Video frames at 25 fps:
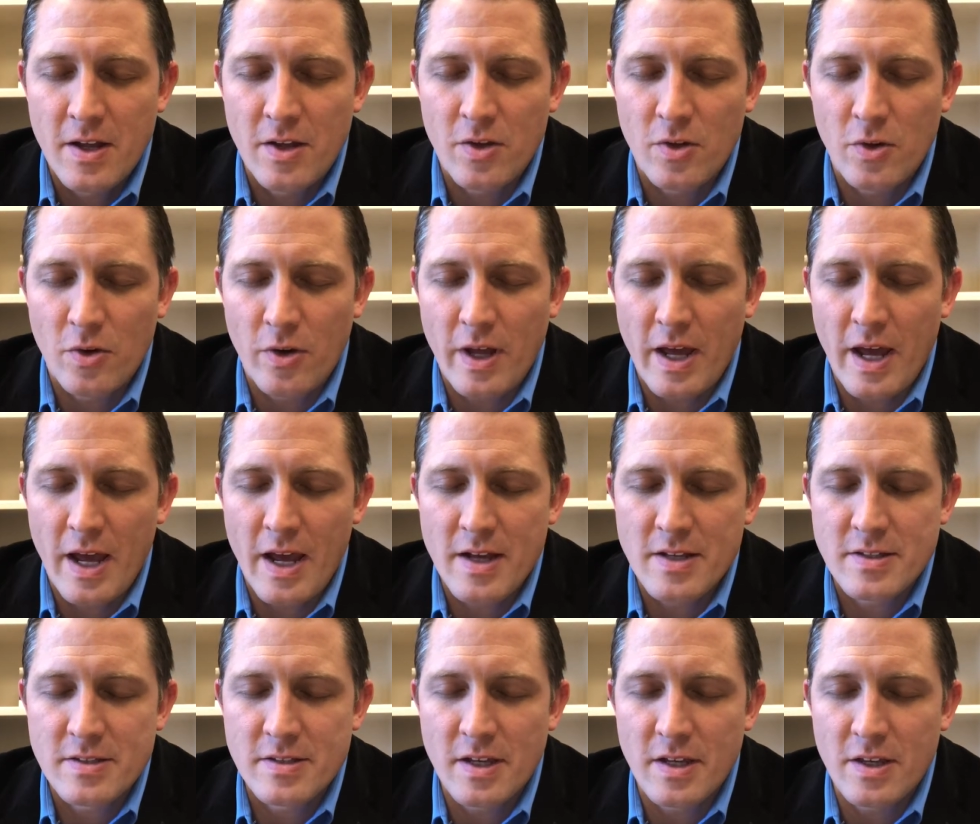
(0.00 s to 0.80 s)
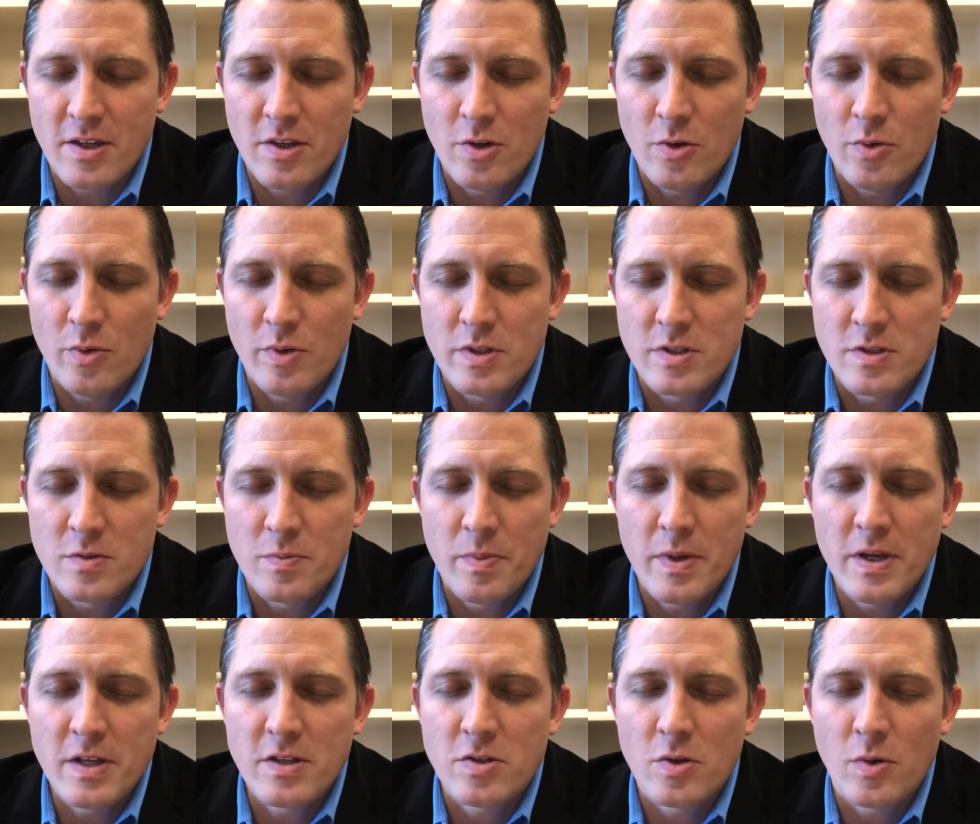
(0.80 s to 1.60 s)
Lord, I ask that you would
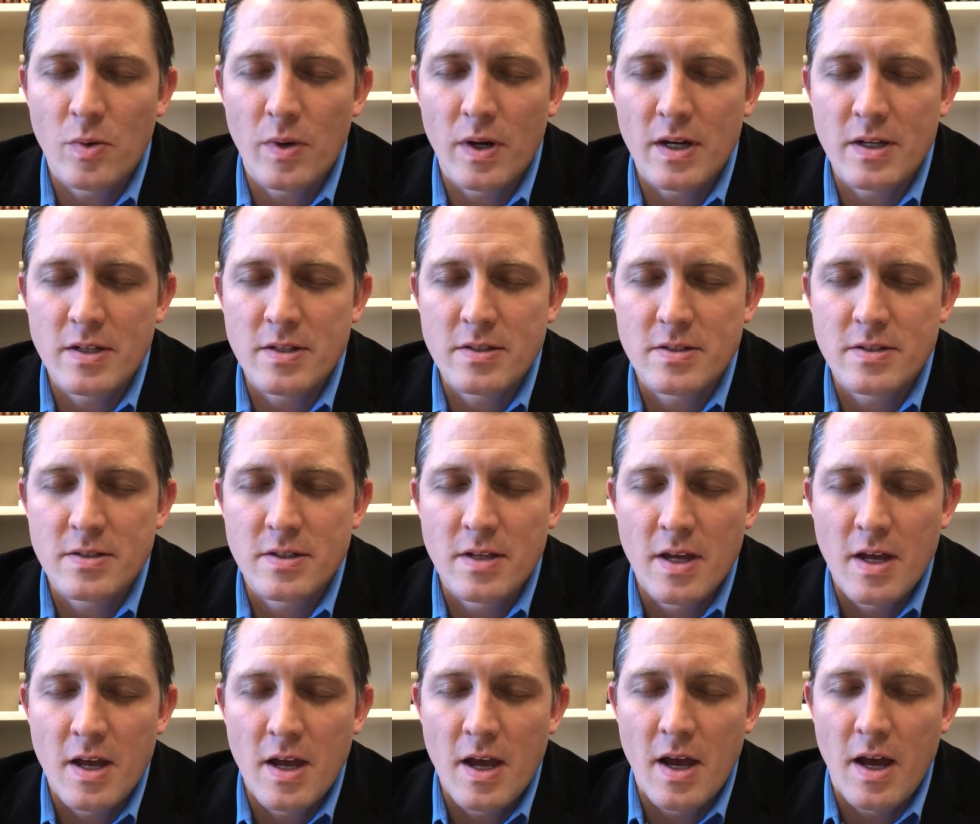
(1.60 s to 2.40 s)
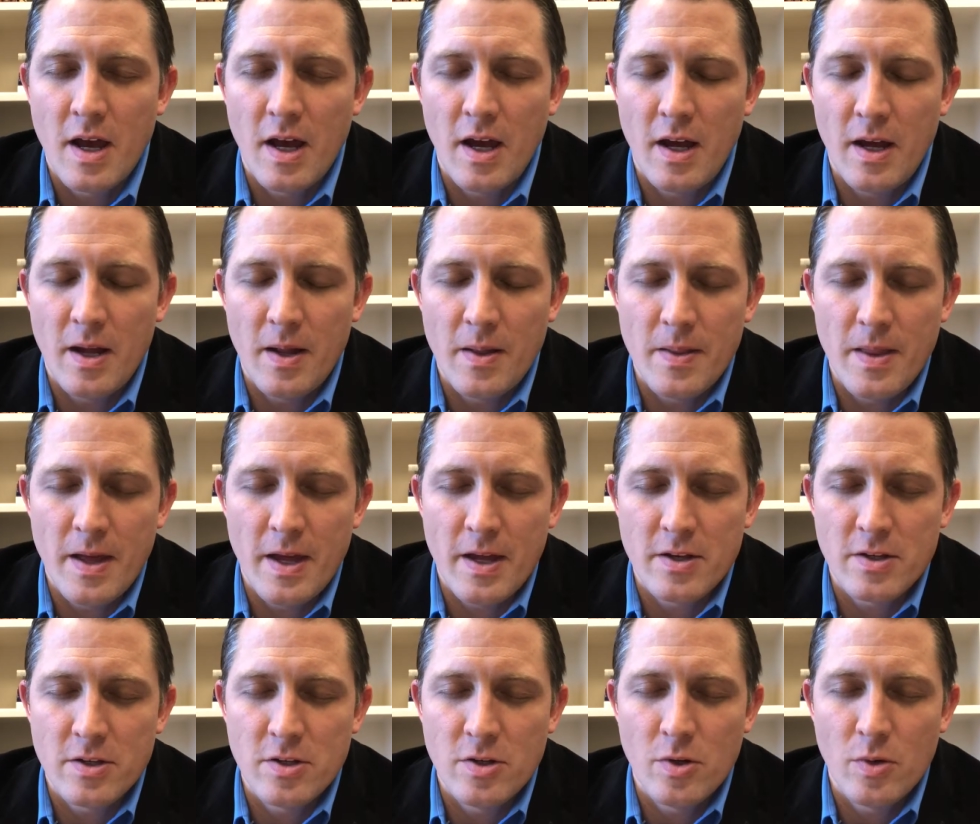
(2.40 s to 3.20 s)
speak to us,
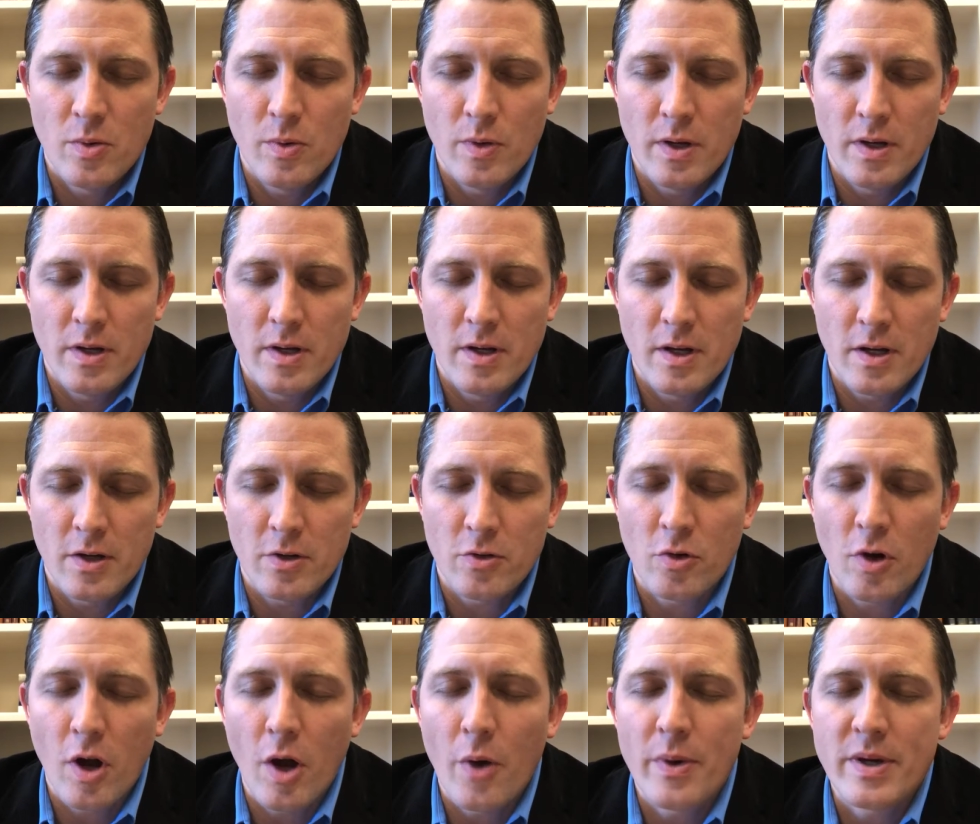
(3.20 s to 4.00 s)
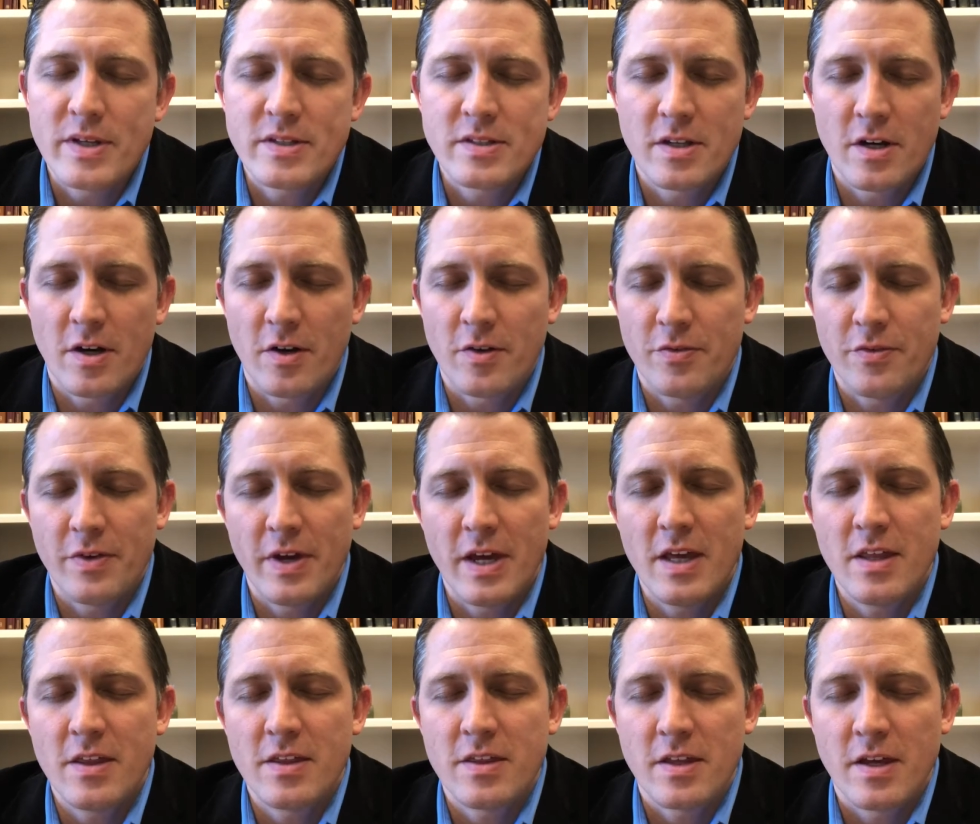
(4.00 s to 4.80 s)
that you would grow us in our
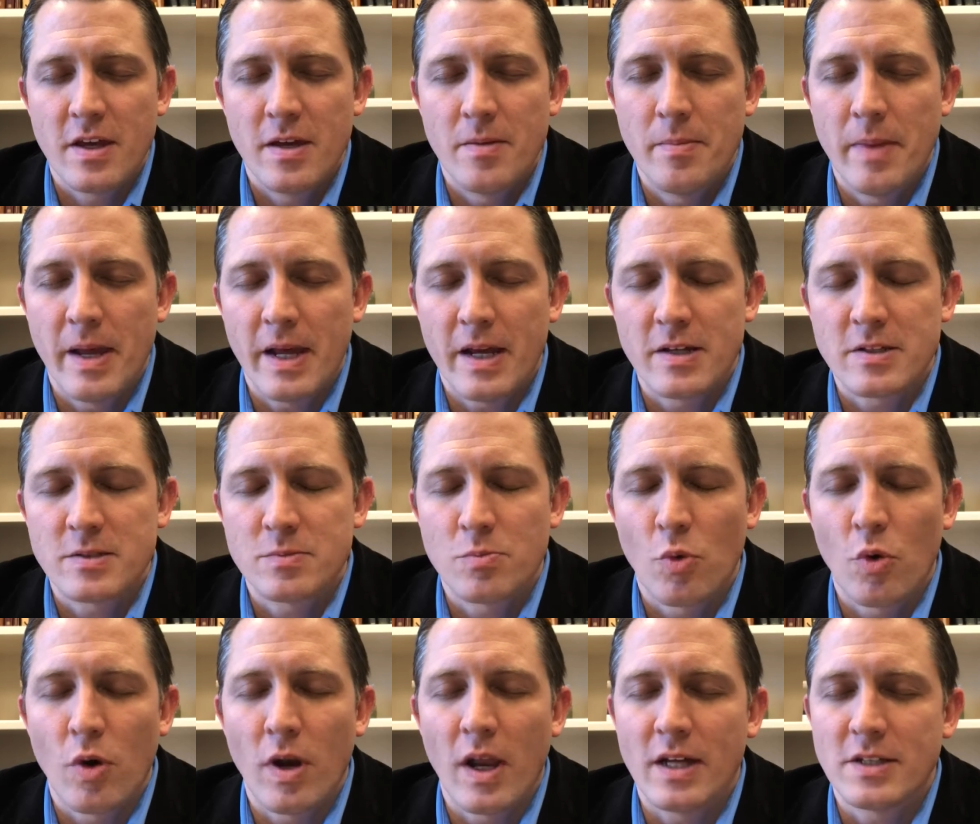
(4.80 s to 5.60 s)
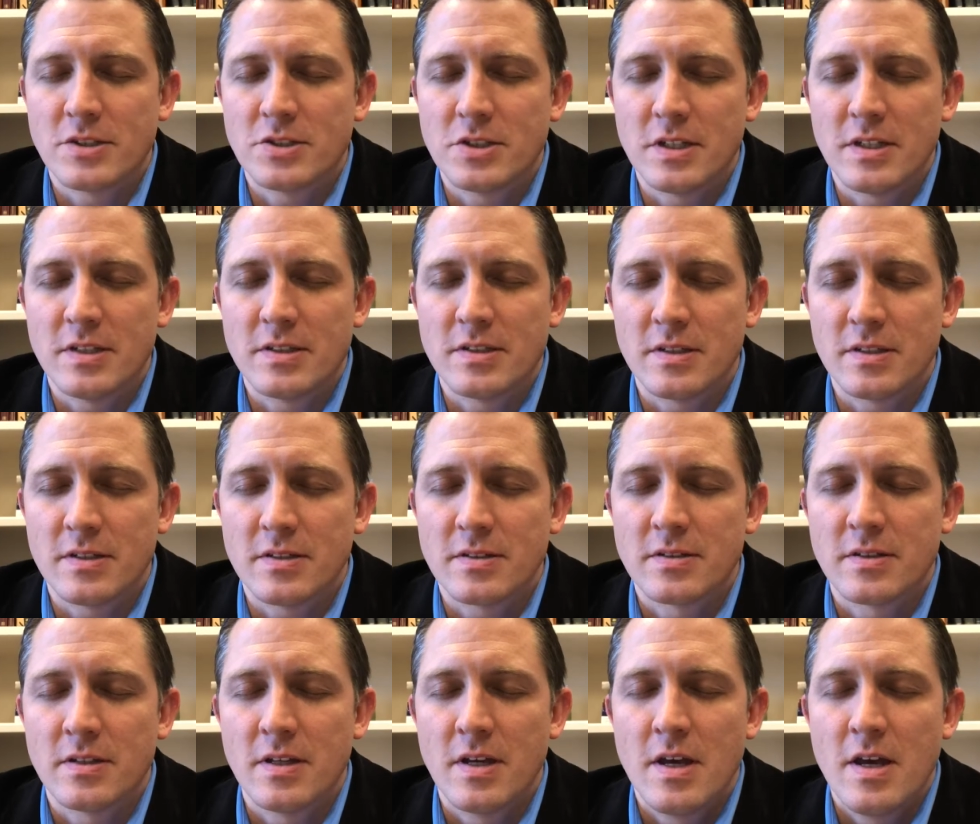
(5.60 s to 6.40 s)
faith and make us more like Jesus.